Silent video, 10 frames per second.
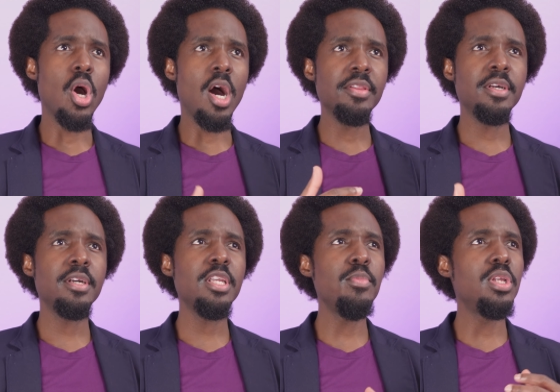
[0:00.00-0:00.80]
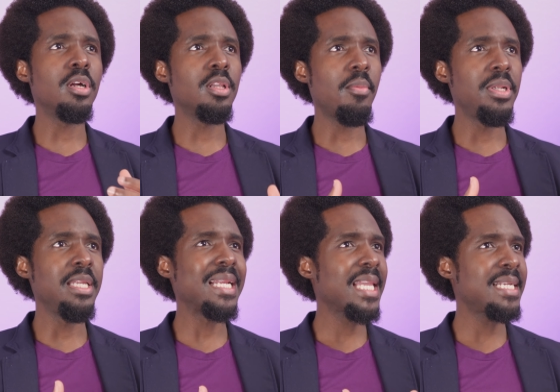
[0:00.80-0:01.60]
Other
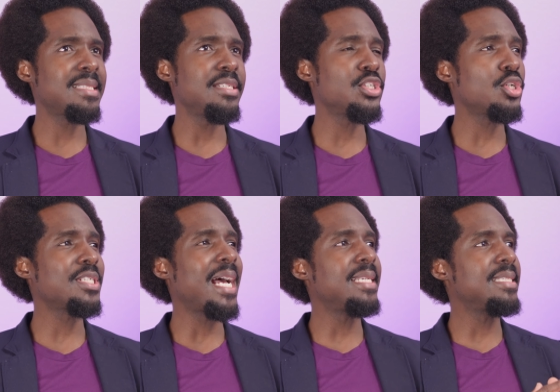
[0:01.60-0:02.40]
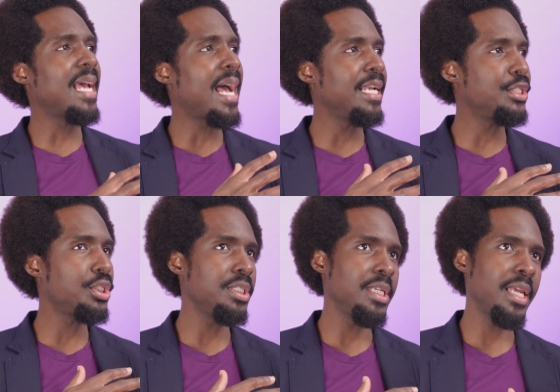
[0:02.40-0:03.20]
immunoglobulin classes such as the
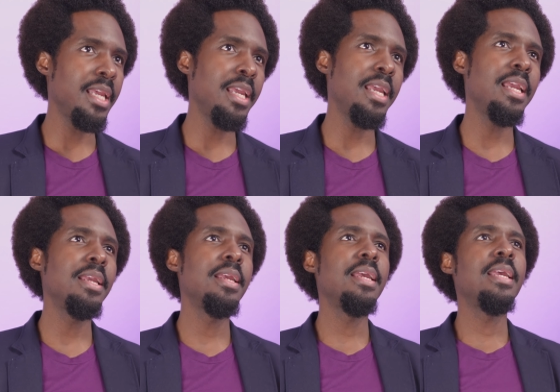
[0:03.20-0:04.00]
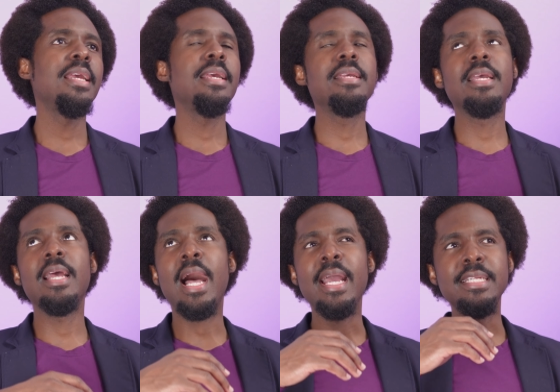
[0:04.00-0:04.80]
IgA,
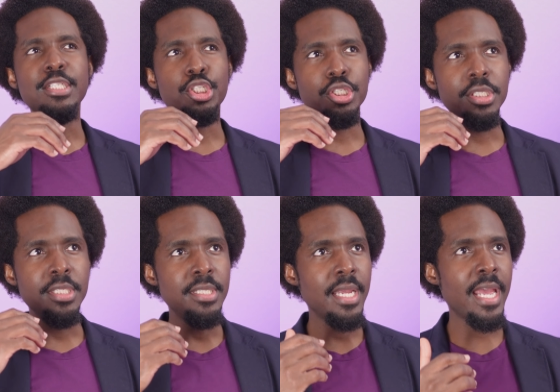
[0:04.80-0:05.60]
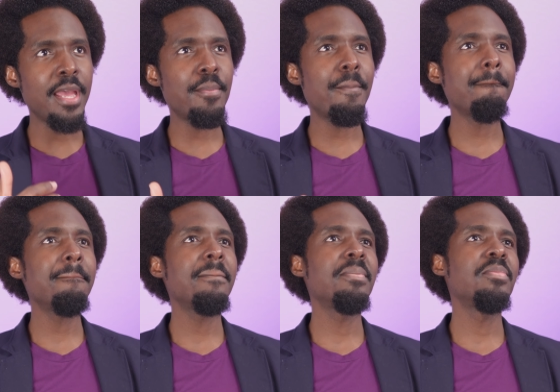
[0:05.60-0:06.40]
IgM,
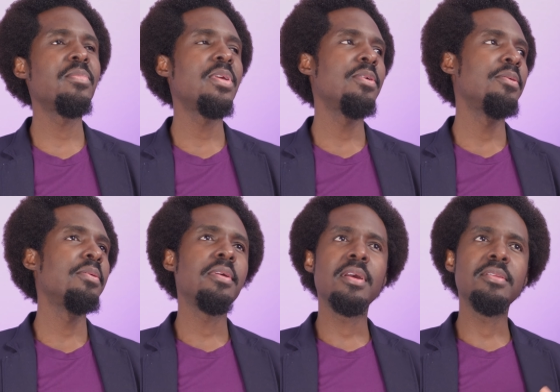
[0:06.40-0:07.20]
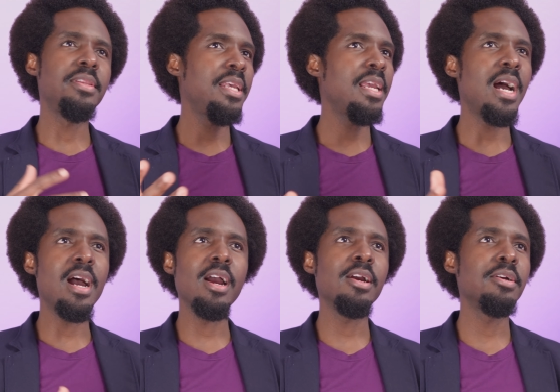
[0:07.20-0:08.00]
they
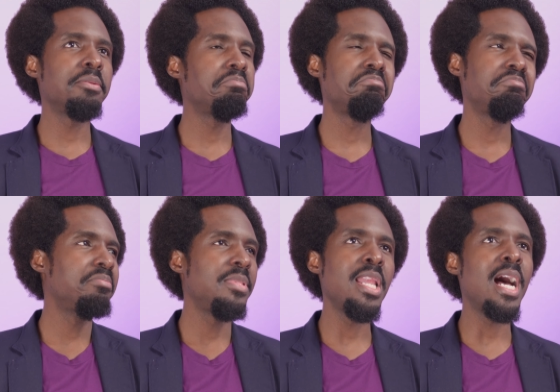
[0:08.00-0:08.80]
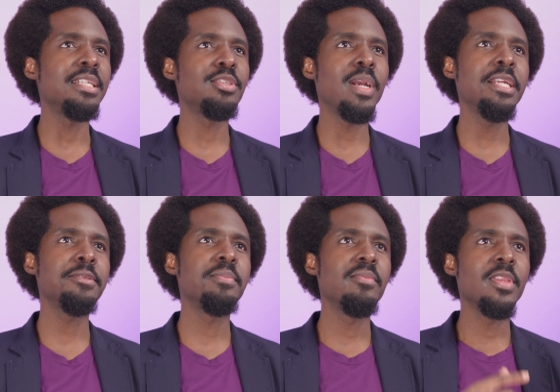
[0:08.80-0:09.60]
are not, right?
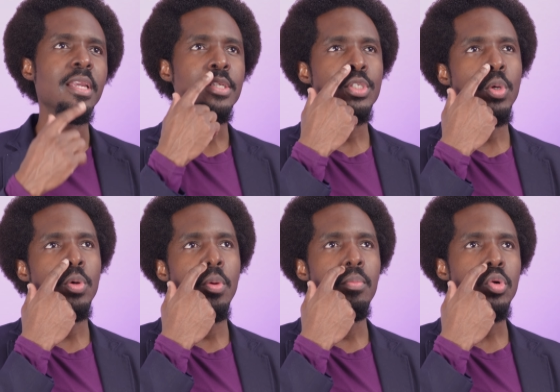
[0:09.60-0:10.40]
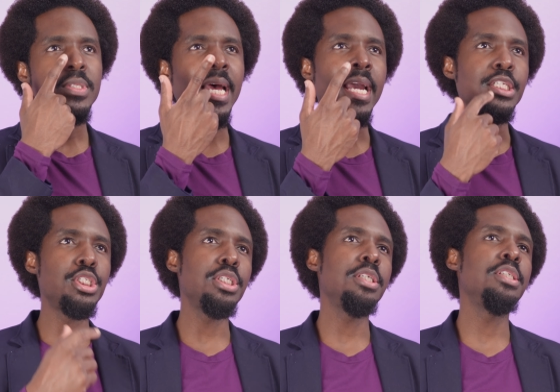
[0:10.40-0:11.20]
So most
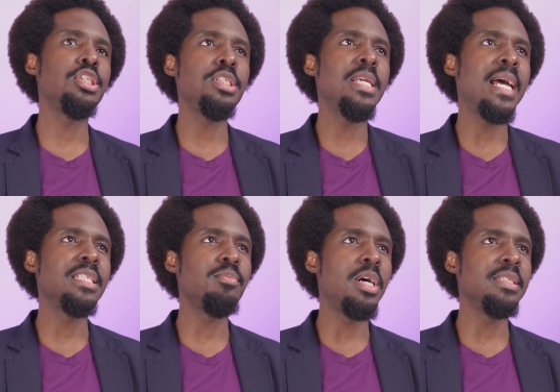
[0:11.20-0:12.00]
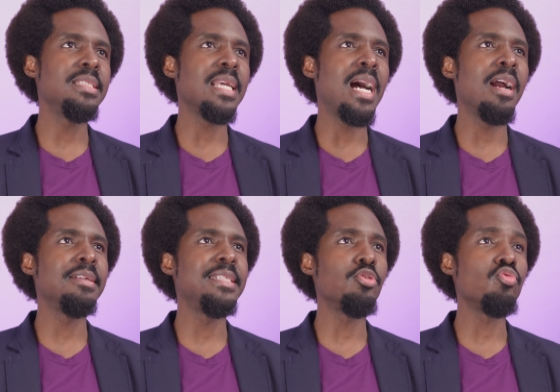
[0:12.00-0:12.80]
IgG antibodies
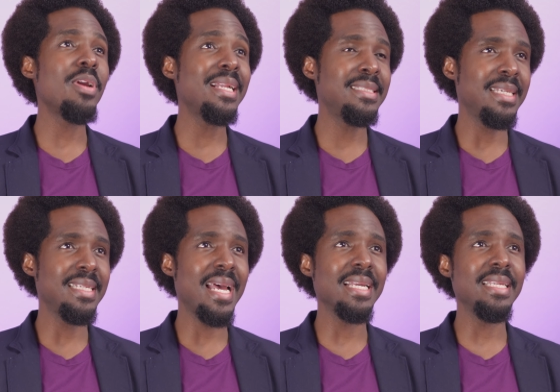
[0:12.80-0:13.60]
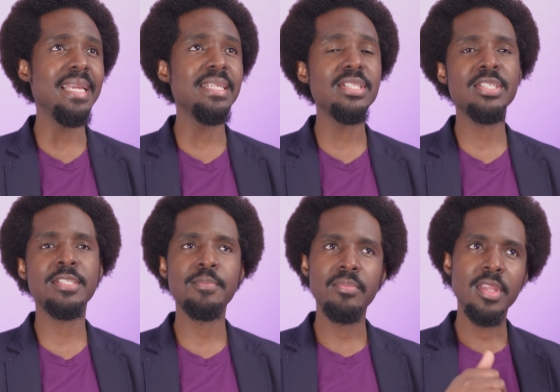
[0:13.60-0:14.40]
are directed against